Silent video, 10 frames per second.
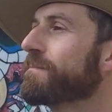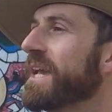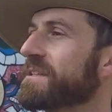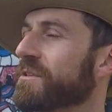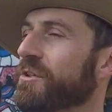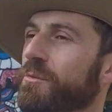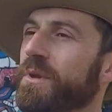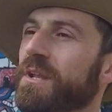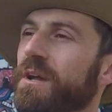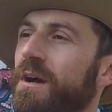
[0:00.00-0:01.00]
It's a little
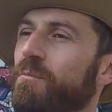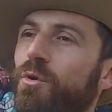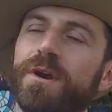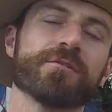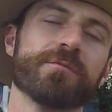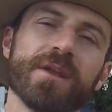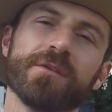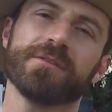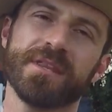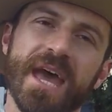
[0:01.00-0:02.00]
bit more
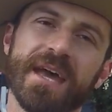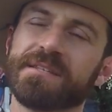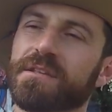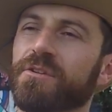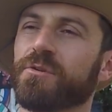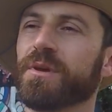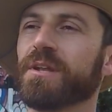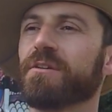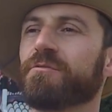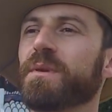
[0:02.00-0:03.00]
incremental than that. It's a little
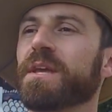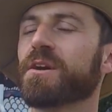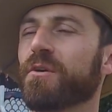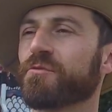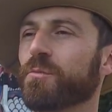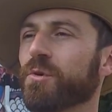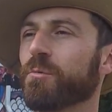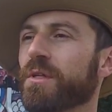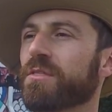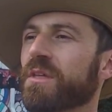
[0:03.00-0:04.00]
bit of being comfortable
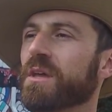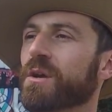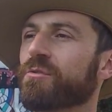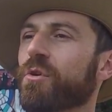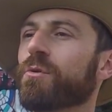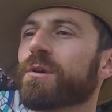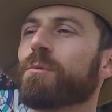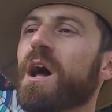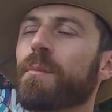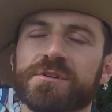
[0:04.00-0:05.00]
with growing
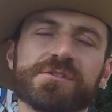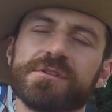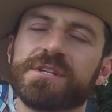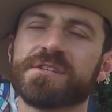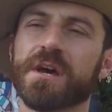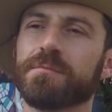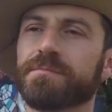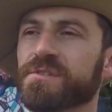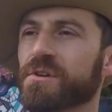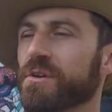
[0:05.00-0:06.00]
when opportunities come. So,